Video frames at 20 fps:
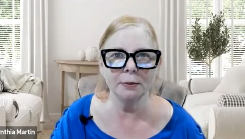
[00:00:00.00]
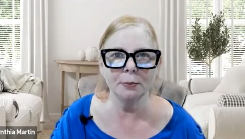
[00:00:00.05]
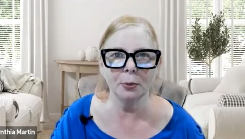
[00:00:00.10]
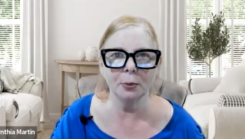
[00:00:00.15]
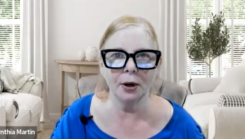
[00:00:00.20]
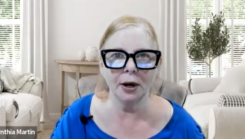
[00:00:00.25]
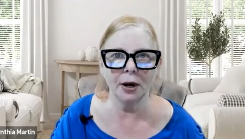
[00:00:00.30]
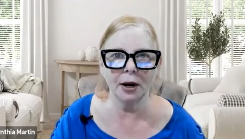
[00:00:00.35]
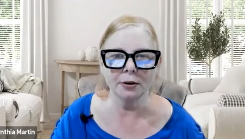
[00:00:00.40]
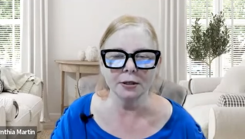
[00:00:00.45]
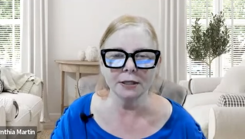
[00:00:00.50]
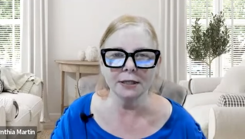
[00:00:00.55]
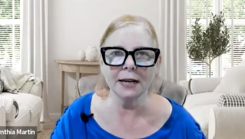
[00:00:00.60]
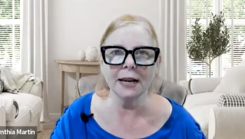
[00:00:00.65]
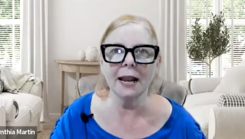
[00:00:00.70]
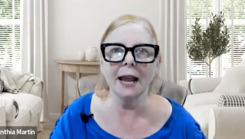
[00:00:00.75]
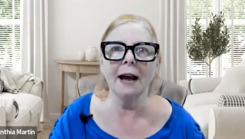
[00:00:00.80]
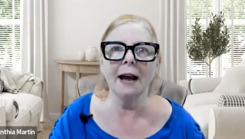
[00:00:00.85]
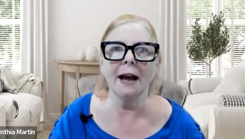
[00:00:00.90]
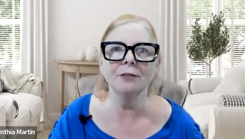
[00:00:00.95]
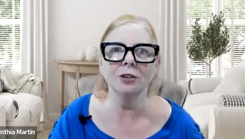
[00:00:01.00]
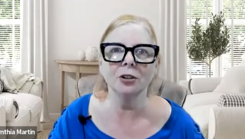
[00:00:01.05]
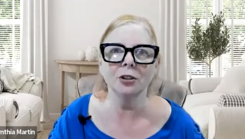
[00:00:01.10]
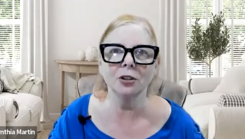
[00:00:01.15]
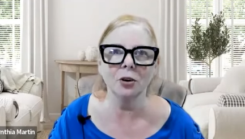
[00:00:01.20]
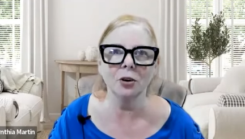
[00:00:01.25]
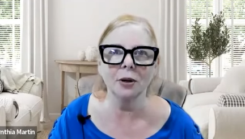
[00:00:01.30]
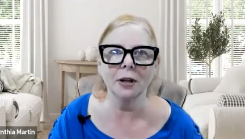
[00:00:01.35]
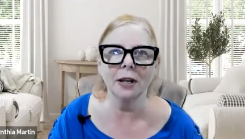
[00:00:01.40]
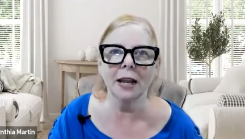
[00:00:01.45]
in prayer, stay after
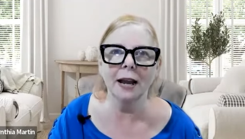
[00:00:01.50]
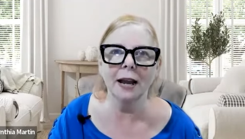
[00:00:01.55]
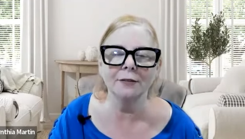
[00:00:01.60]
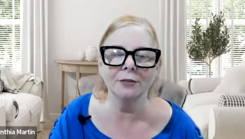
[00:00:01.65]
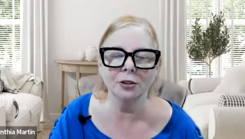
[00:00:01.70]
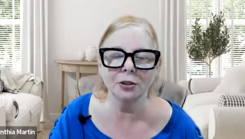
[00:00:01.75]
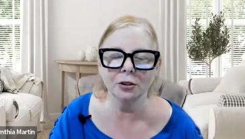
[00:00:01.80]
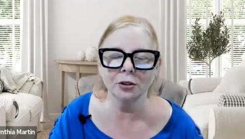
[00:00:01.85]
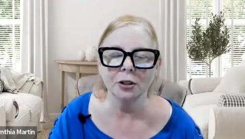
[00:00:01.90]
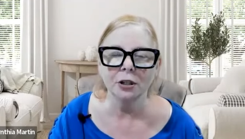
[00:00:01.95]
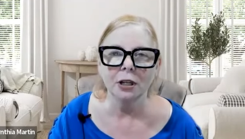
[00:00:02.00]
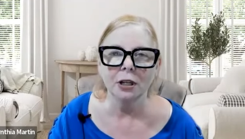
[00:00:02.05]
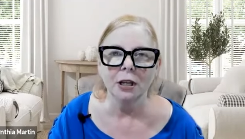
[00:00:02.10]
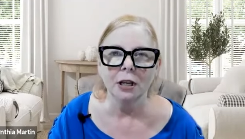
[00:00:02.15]
going after